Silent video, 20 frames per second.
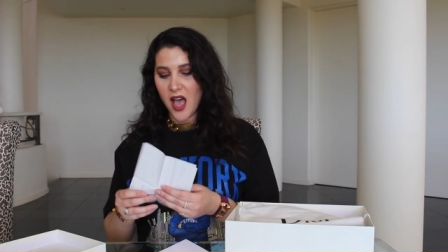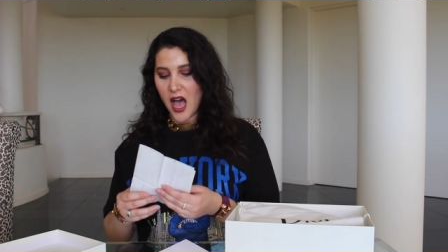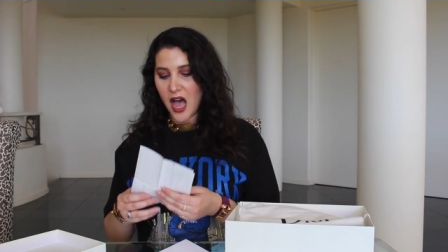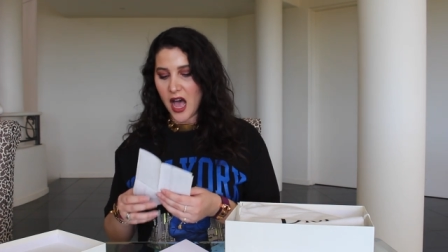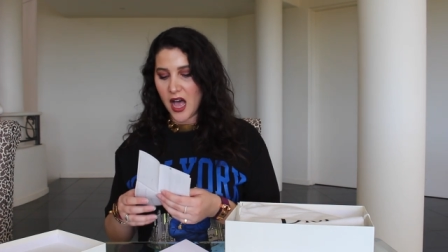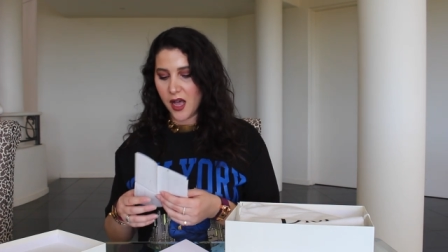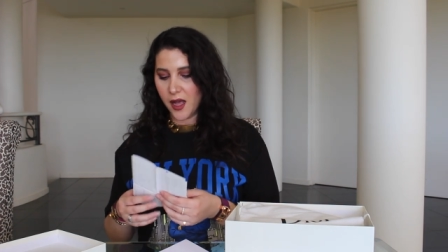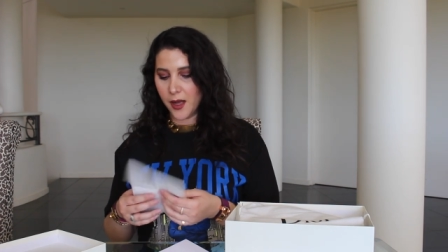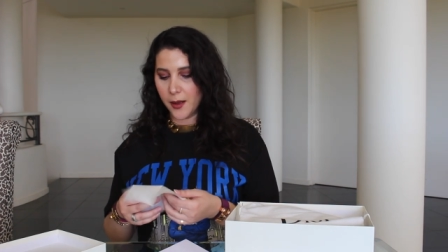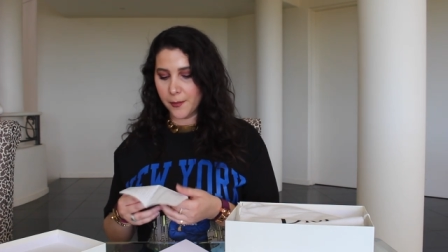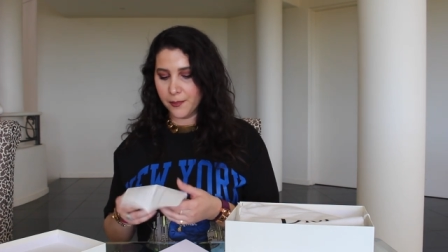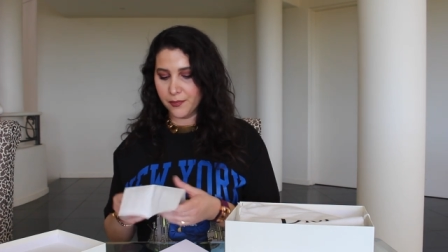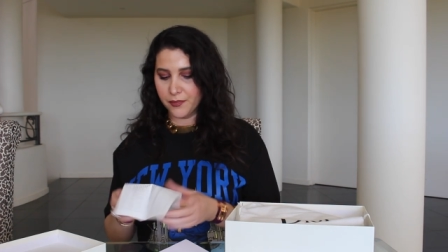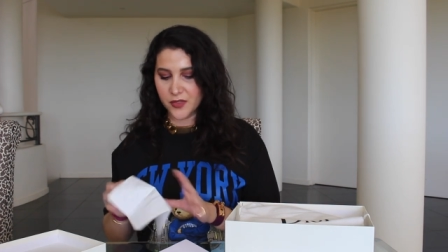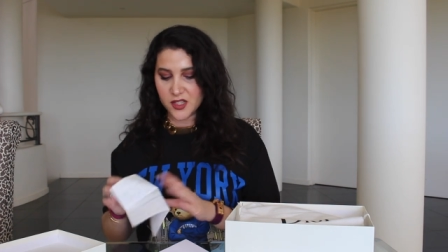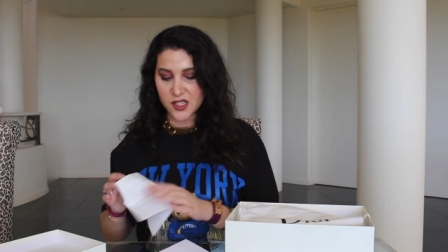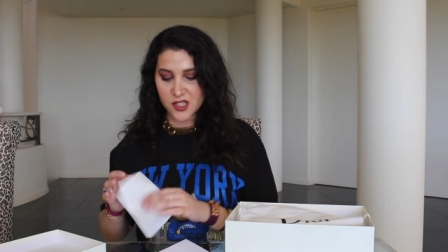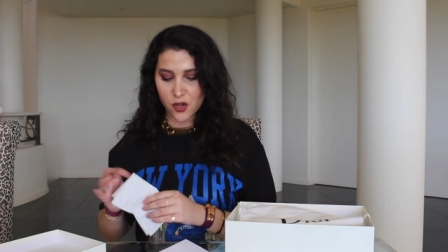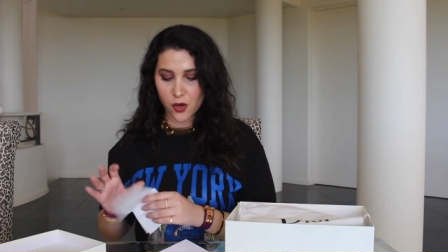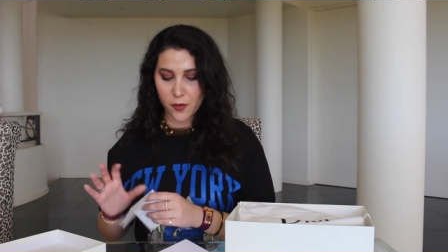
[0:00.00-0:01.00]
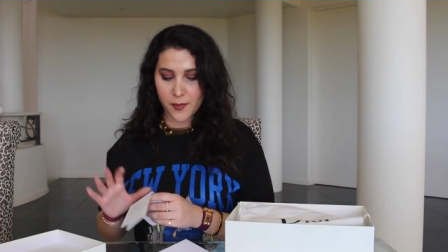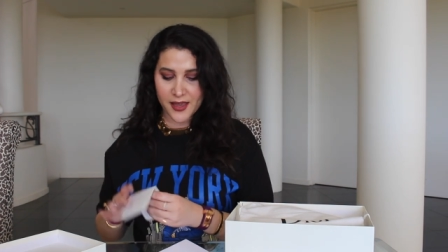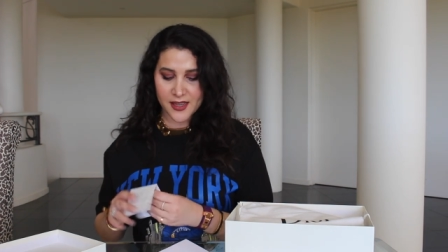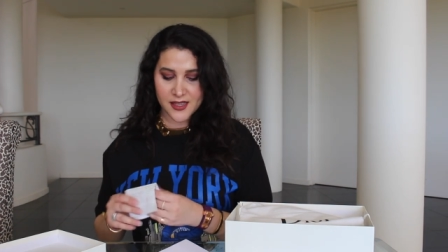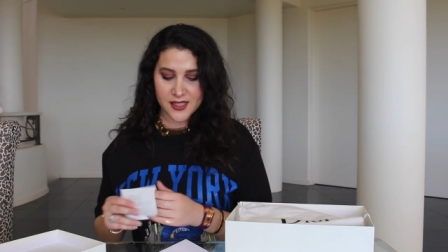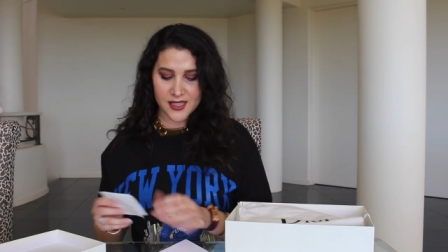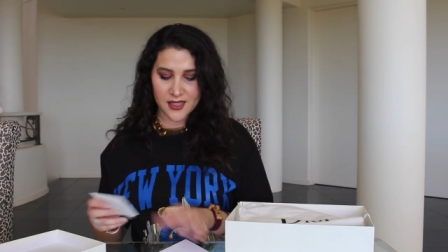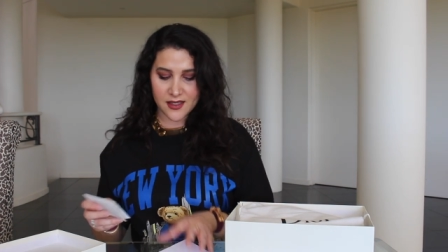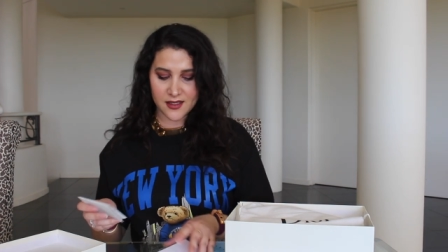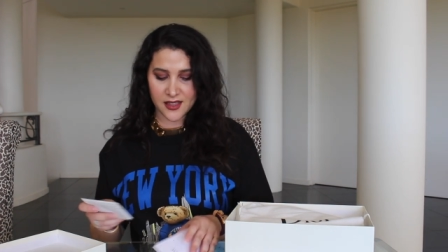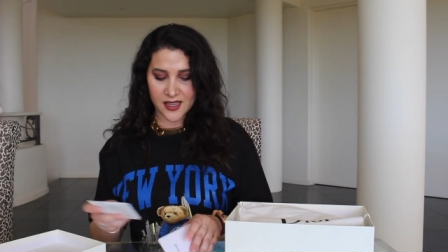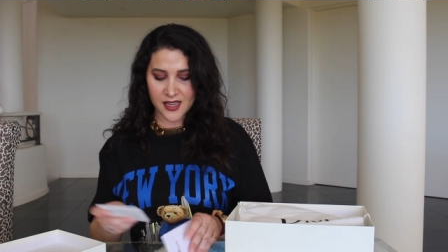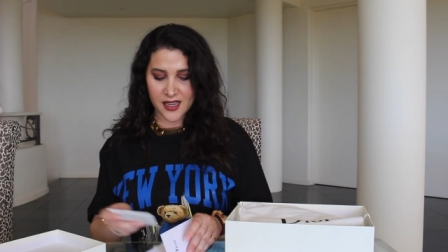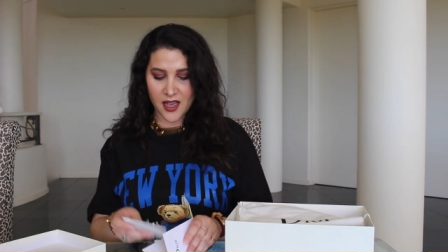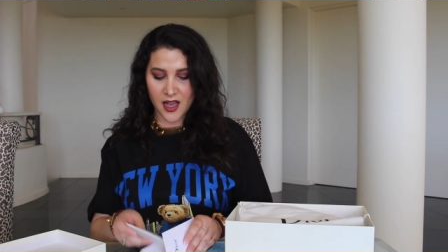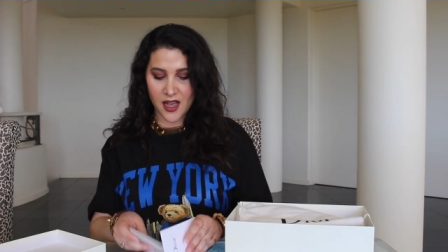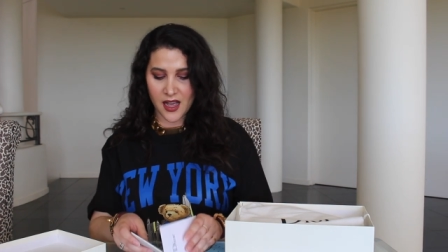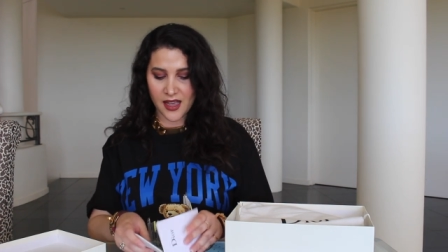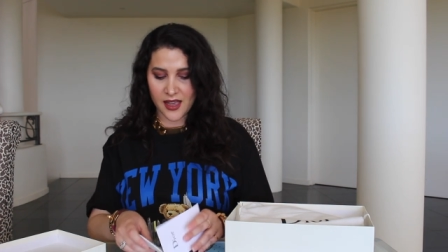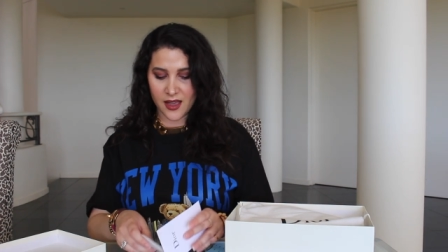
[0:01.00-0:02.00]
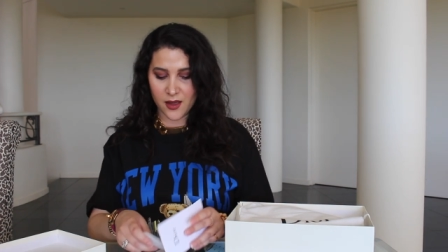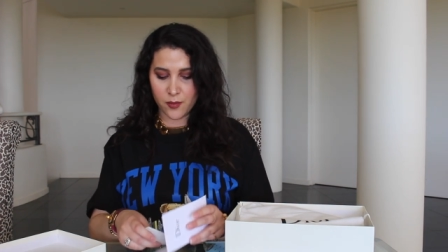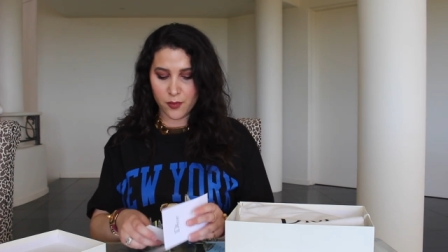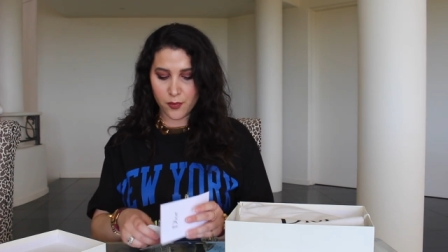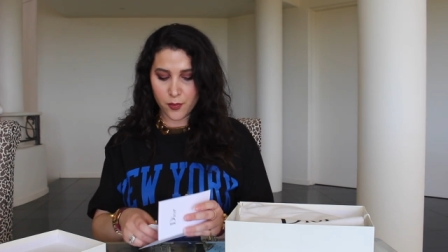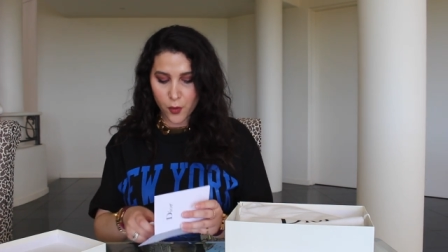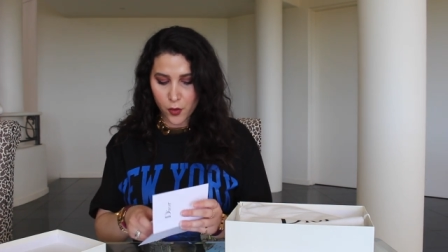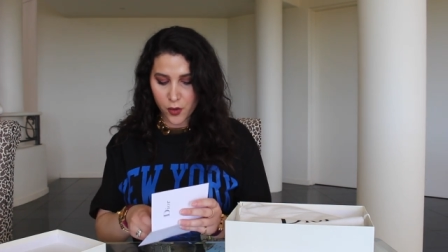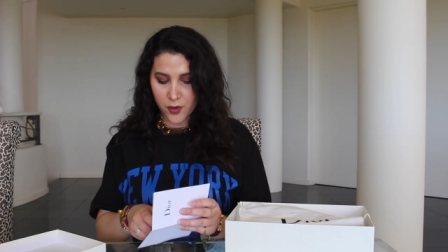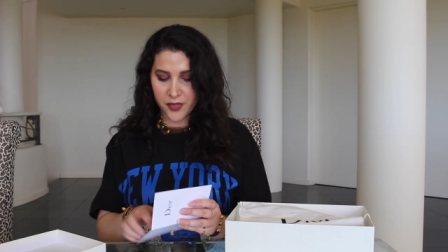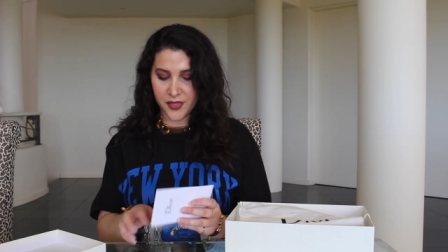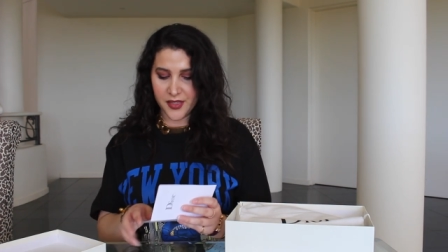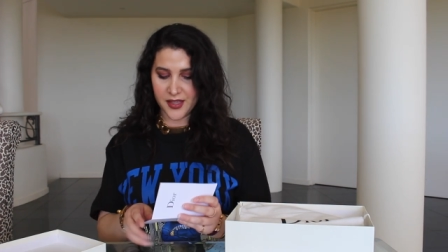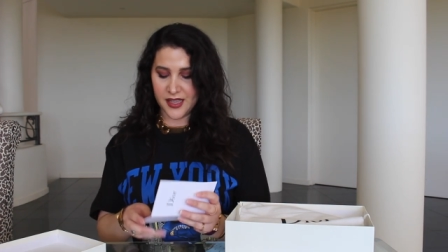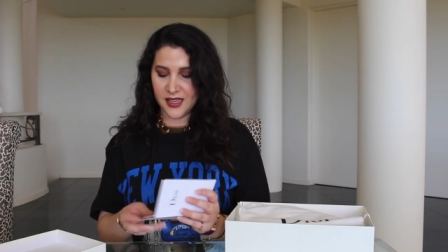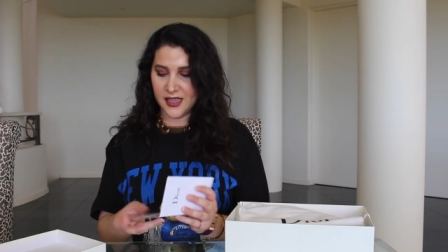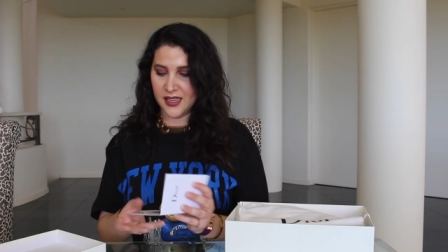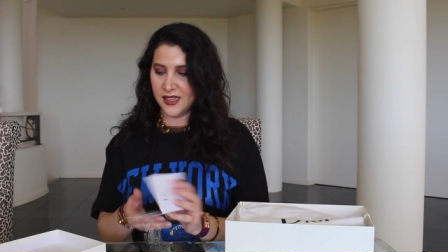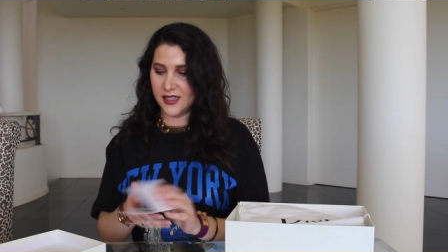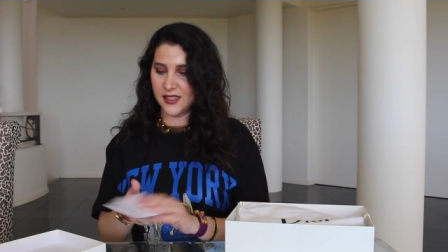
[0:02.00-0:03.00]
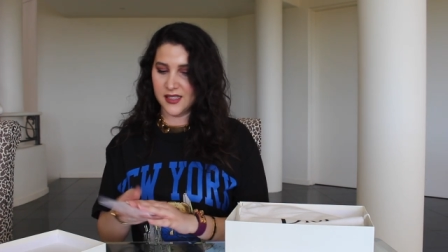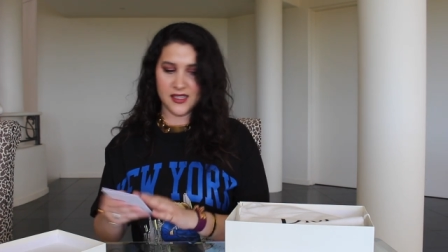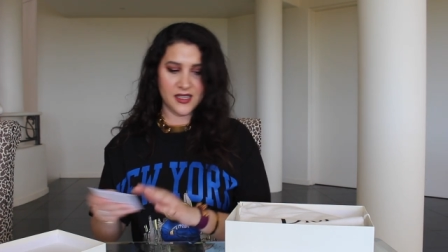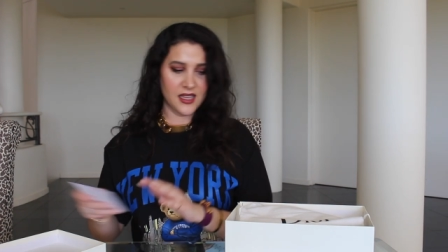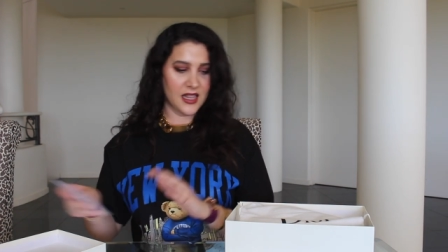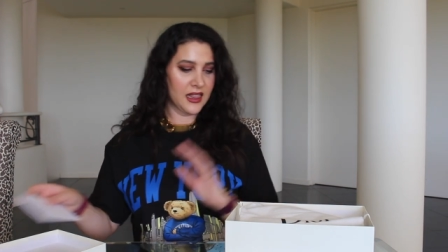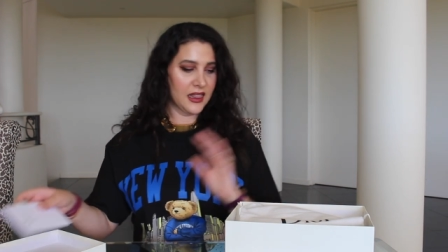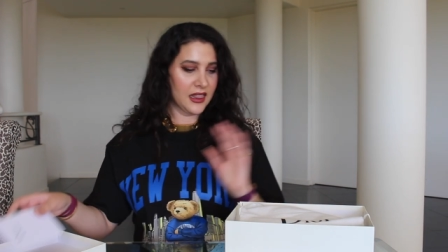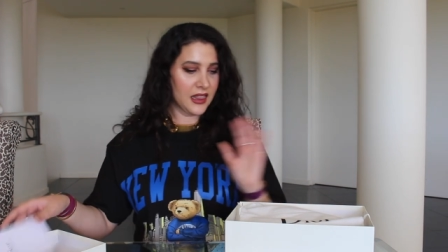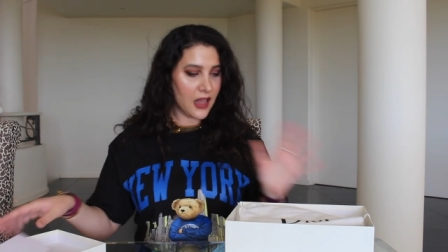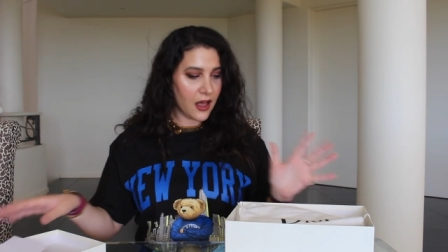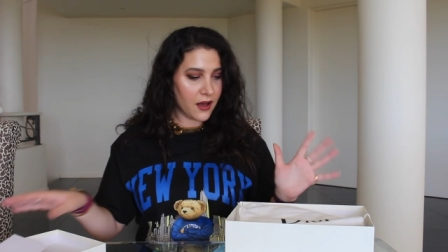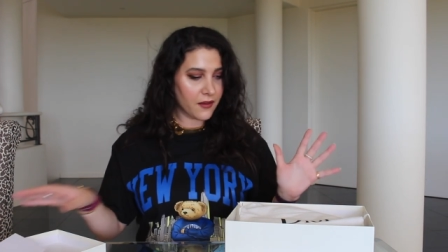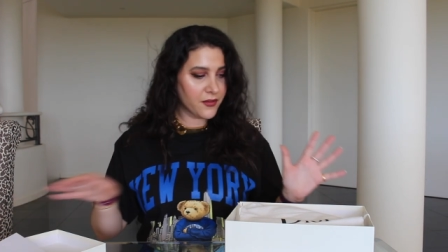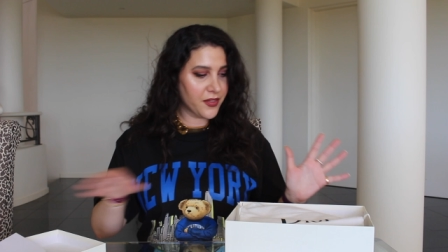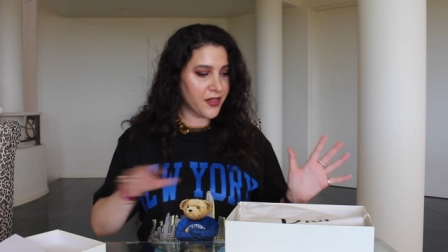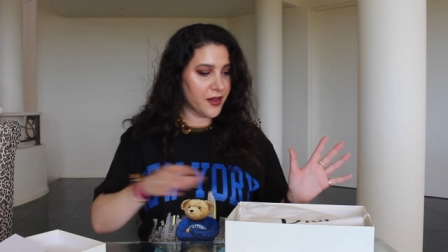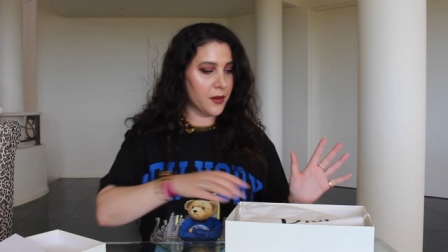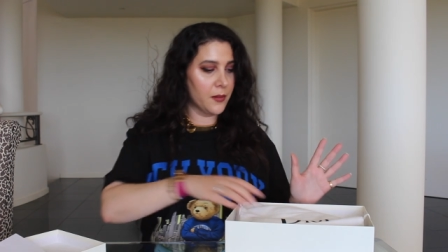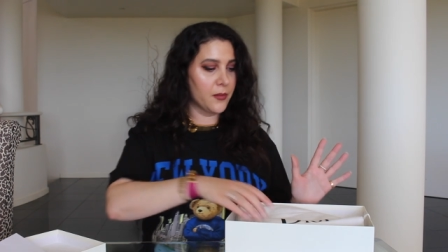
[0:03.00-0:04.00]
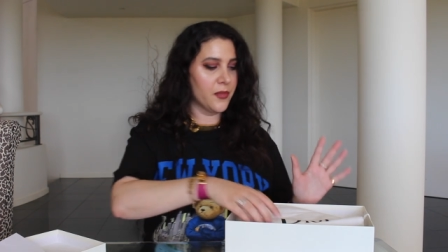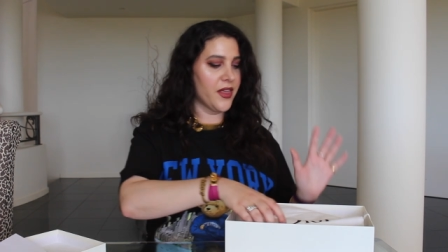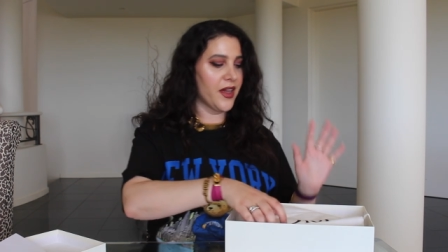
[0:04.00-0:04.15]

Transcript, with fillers: Um, so basically I had bought these, love them.